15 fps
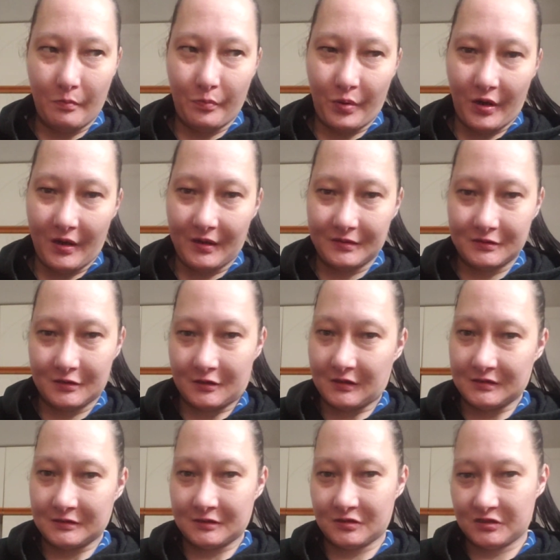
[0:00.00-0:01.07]
but could
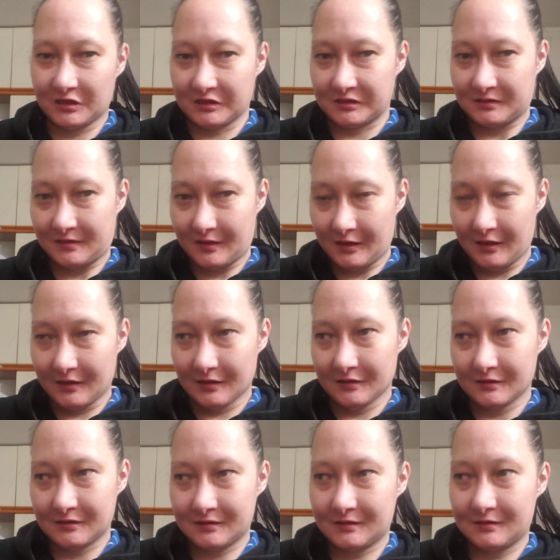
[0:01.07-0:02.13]
I suggest this